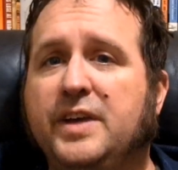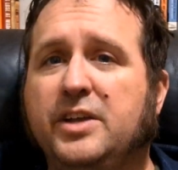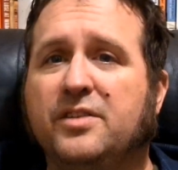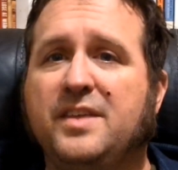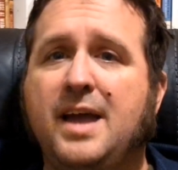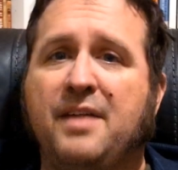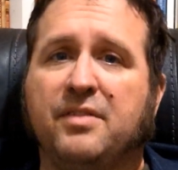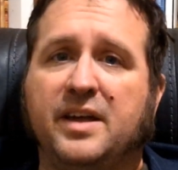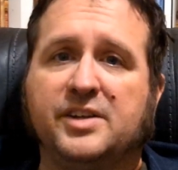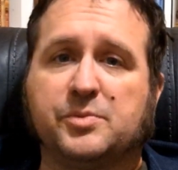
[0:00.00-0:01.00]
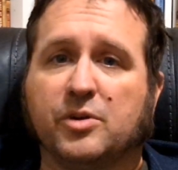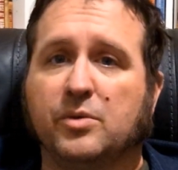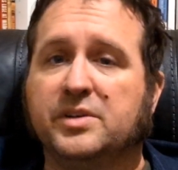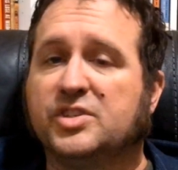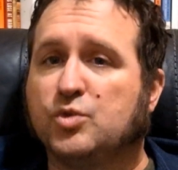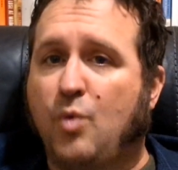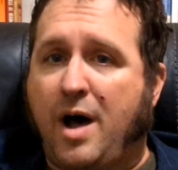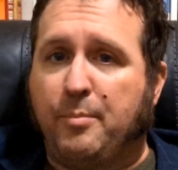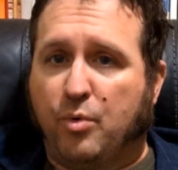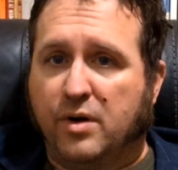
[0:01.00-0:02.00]
figured the Athletics were going to
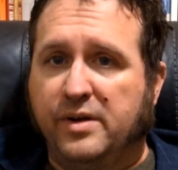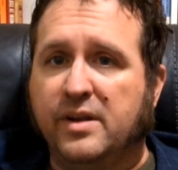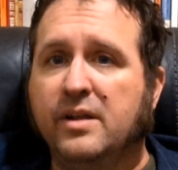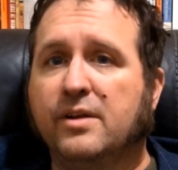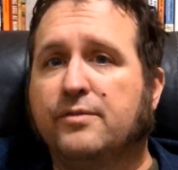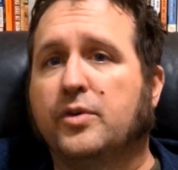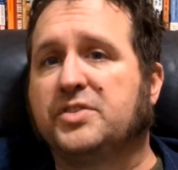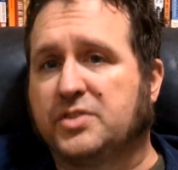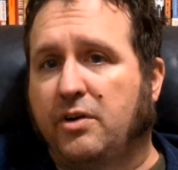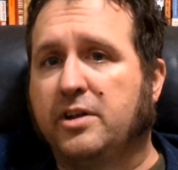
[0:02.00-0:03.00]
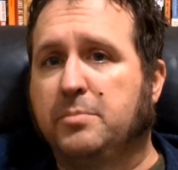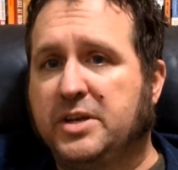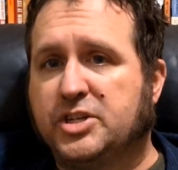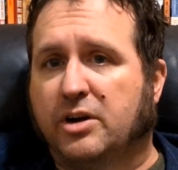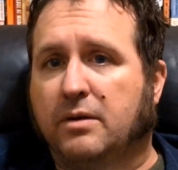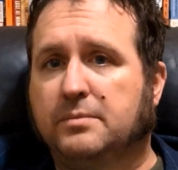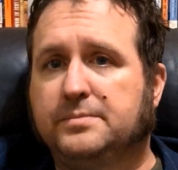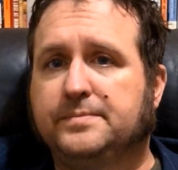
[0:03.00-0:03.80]
swap one for a starting pitcher.